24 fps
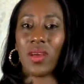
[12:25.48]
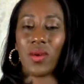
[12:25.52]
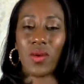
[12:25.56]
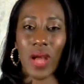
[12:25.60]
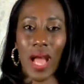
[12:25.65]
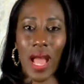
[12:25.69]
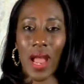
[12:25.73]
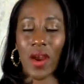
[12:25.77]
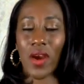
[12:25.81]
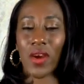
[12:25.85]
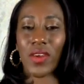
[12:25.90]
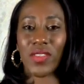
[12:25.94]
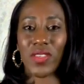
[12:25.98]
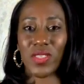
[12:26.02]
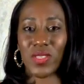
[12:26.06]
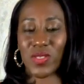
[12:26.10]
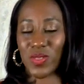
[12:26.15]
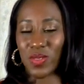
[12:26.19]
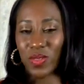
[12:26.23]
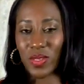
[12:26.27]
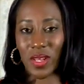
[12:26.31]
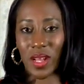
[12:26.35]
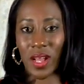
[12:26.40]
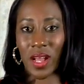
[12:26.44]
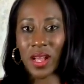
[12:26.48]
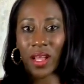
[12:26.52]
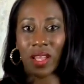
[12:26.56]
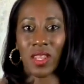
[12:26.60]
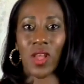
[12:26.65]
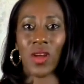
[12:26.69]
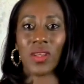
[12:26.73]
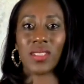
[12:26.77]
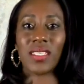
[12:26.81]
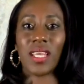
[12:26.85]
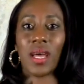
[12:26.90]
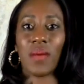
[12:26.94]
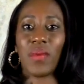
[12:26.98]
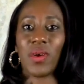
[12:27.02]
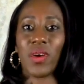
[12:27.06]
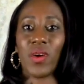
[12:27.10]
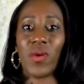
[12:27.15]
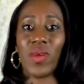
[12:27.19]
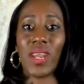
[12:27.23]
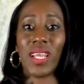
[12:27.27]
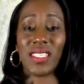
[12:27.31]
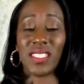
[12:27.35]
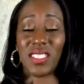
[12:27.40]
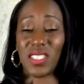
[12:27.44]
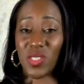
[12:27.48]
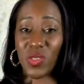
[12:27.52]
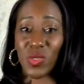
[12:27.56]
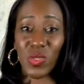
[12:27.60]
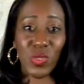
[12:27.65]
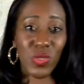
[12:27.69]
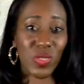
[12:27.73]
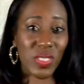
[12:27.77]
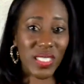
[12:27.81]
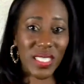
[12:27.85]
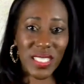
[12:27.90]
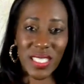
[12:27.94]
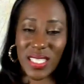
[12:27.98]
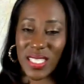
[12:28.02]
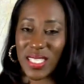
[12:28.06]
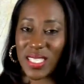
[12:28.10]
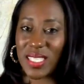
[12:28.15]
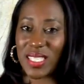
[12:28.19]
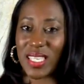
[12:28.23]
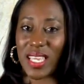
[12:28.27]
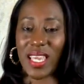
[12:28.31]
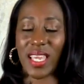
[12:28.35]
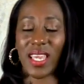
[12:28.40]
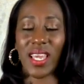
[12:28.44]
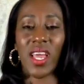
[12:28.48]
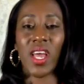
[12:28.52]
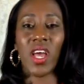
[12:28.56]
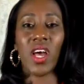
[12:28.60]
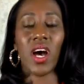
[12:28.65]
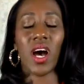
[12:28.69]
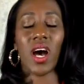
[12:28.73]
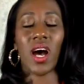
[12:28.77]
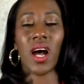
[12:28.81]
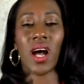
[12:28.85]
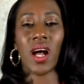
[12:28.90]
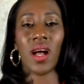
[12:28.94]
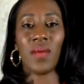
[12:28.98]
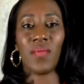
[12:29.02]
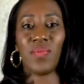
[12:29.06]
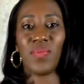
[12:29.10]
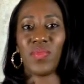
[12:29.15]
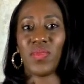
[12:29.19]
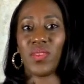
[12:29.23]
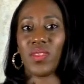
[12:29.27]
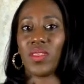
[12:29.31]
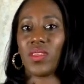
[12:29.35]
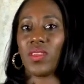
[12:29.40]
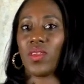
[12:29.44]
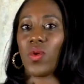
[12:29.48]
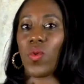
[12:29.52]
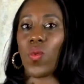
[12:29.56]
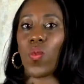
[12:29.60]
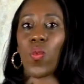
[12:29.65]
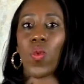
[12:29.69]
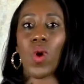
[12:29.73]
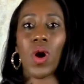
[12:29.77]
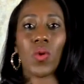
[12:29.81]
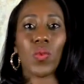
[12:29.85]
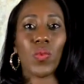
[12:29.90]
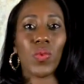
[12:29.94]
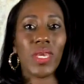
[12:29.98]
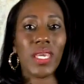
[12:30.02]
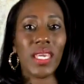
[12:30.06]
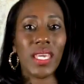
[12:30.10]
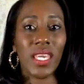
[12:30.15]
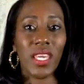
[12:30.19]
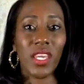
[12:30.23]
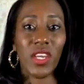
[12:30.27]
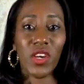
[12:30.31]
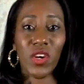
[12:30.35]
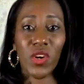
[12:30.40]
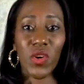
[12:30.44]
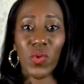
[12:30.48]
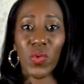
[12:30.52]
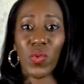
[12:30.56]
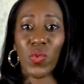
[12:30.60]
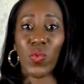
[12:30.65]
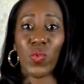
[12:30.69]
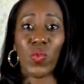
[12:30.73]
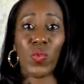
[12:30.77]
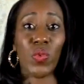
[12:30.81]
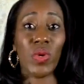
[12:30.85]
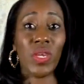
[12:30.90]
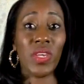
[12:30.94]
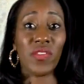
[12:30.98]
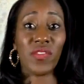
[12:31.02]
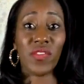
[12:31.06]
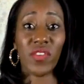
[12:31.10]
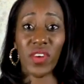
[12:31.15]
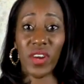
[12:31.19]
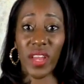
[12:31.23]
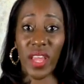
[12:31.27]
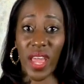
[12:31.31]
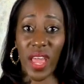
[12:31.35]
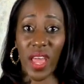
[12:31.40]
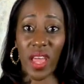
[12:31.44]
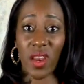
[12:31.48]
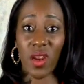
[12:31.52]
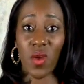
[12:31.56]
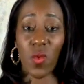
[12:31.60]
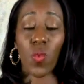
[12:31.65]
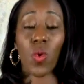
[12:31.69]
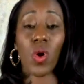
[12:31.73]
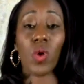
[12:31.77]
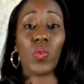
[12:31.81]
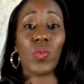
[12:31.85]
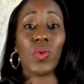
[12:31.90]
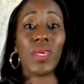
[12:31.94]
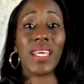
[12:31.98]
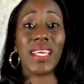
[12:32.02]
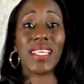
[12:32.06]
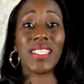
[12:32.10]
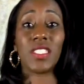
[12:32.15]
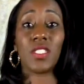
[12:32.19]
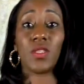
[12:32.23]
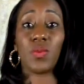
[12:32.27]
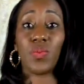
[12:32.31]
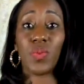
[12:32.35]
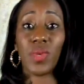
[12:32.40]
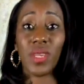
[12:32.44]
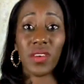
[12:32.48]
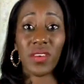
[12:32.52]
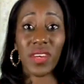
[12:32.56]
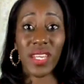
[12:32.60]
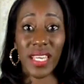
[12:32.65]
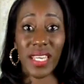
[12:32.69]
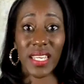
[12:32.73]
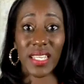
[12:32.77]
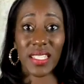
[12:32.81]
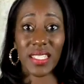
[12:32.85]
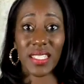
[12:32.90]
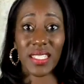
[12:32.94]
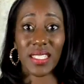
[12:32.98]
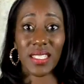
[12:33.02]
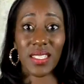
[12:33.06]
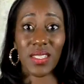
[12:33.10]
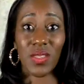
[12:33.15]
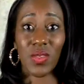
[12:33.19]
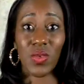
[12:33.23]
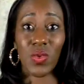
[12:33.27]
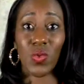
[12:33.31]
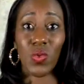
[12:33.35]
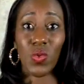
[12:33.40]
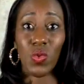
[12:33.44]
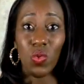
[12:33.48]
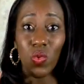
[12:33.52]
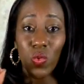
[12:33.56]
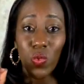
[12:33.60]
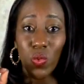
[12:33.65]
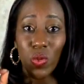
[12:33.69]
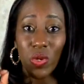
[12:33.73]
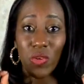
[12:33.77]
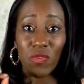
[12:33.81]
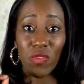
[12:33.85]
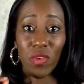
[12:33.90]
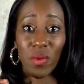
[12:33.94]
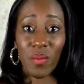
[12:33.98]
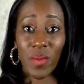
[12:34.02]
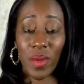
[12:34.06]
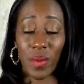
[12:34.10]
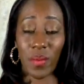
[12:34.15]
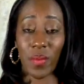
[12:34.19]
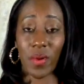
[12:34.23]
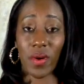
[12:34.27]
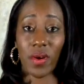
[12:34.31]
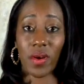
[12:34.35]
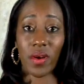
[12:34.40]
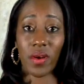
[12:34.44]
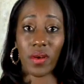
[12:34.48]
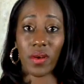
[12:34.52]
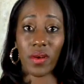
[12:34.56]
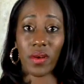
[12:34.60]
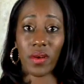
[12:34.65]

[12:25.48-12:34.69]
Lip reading: I heard this a long time ago, and I still use it to this day. What we hear, we forget. What we experience, we remember.